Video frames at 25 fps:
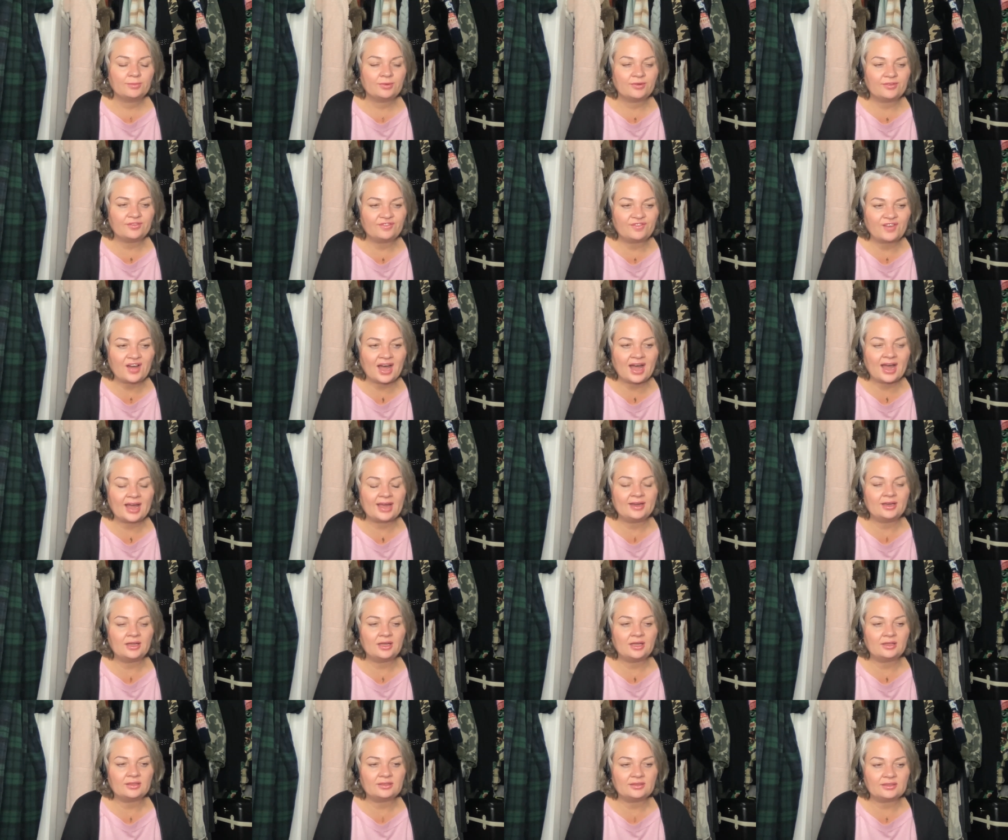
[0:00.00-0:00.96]

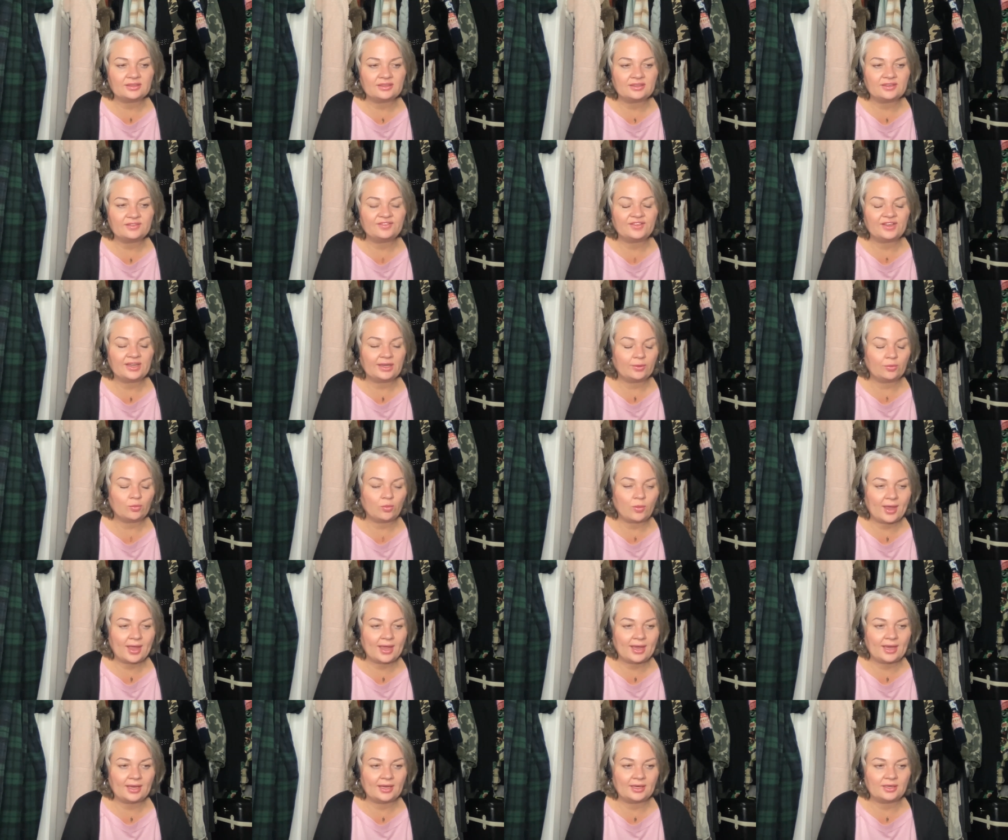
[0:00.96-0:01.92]
provide a living
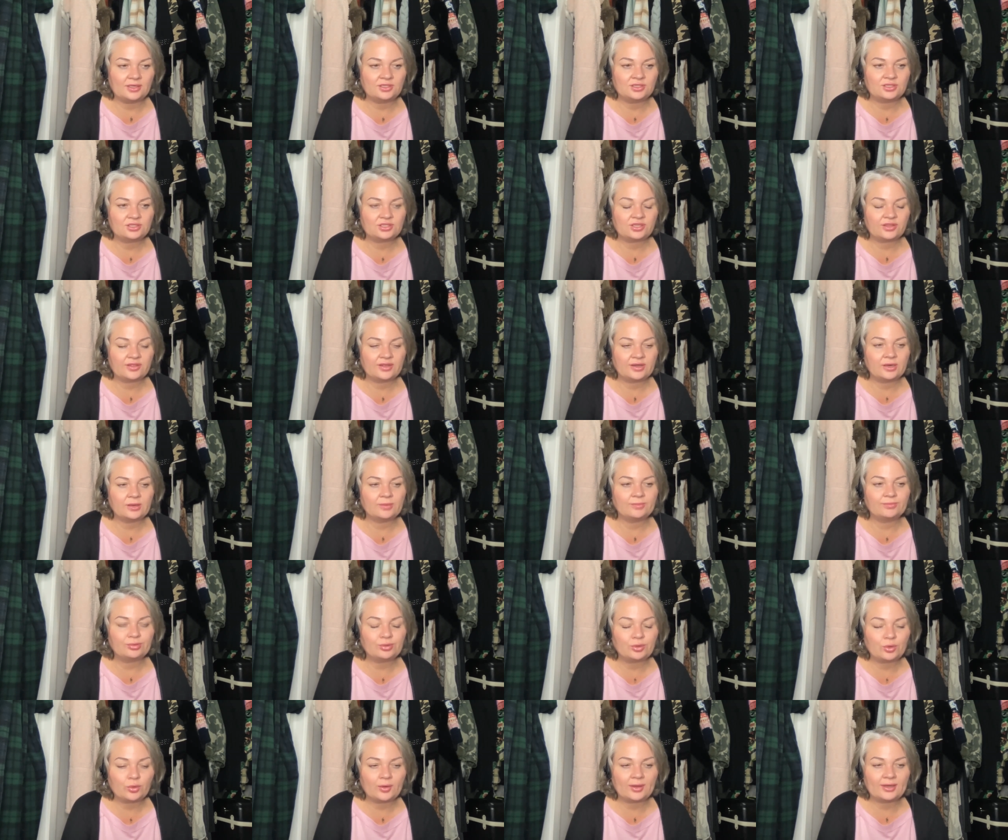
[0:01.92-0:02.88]
wage to their
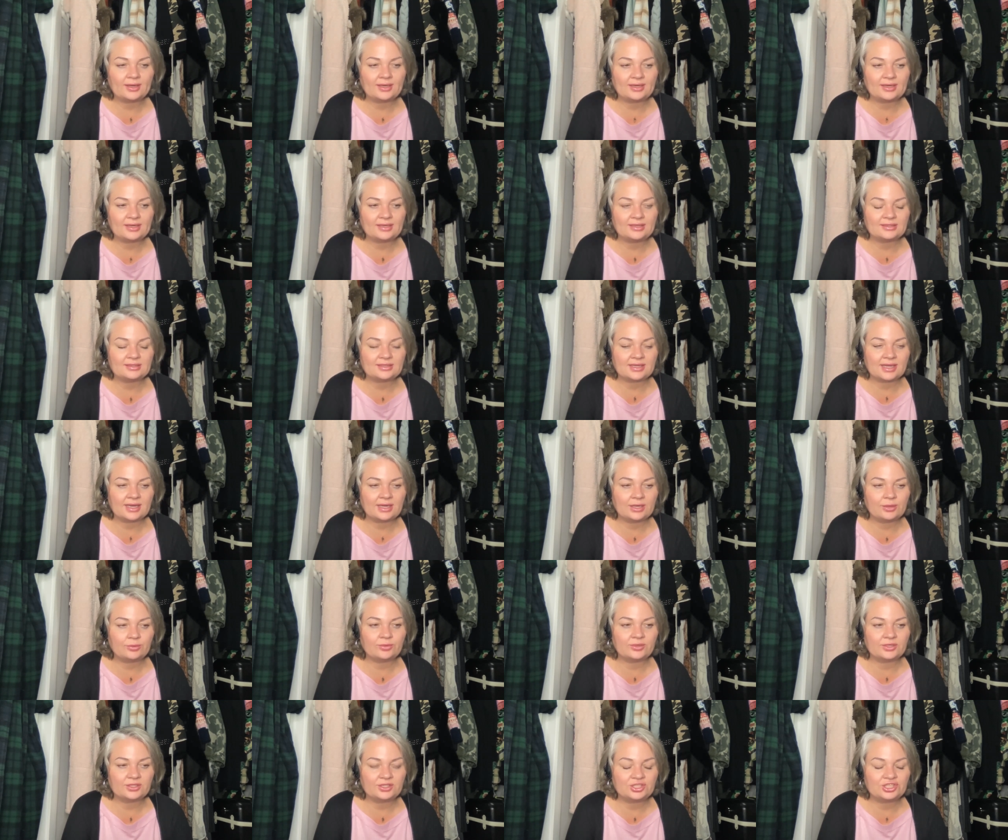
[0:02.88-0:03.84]
employees, and
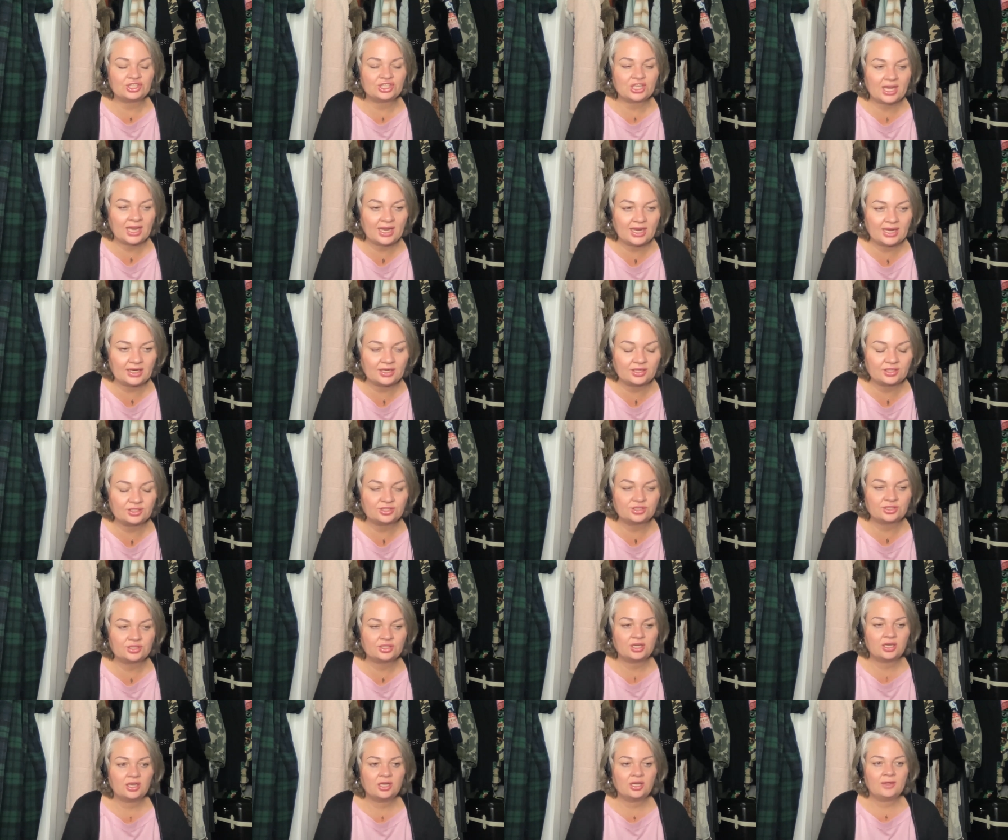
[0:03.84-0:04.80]
it would
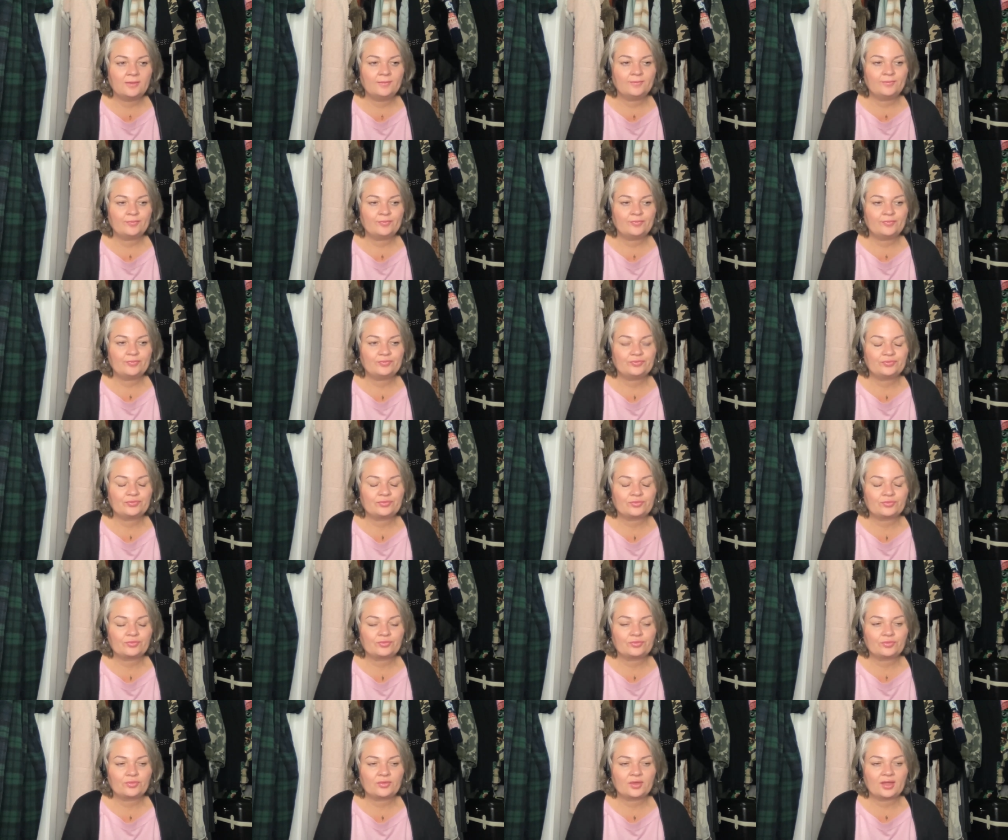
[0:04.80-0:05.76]
change
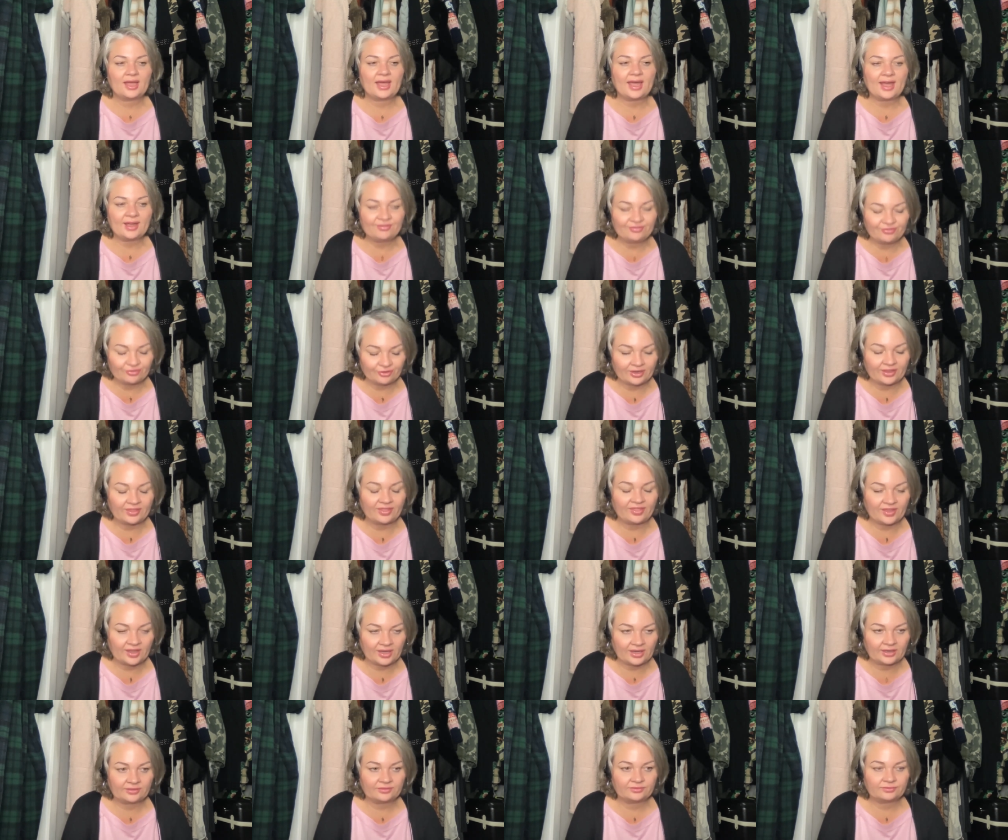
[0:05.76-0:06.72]

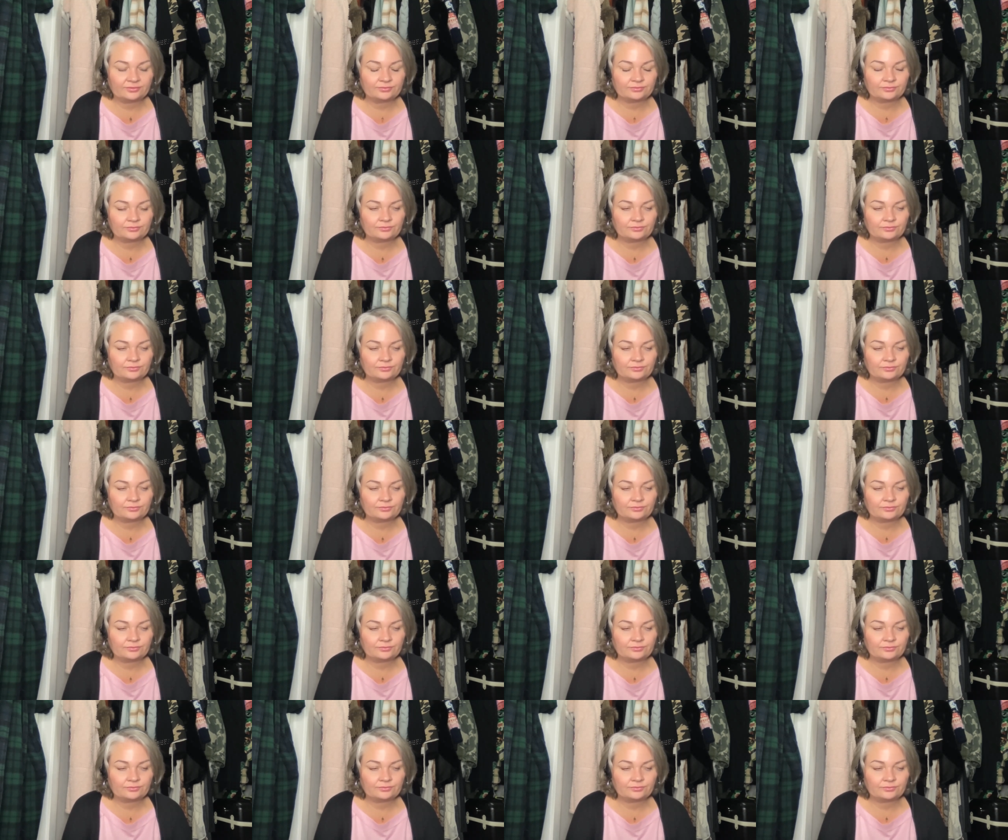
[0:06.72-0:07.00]
everything.